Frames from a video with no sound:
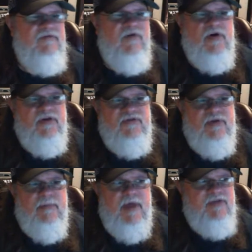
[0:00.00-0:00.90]
the Phillies and
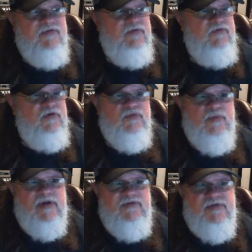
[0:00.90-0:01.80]
the Mets for first
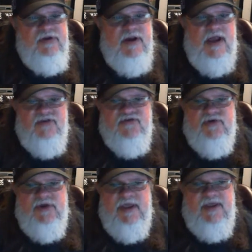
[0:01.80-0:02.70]
place in the
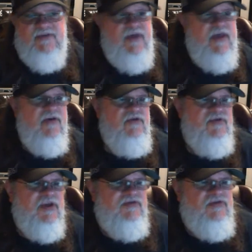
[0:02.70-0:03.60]
National League East. Yeah, there's
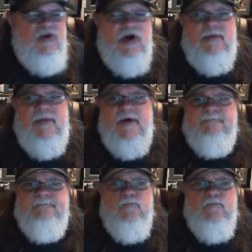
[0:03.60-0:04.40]
things to talk about.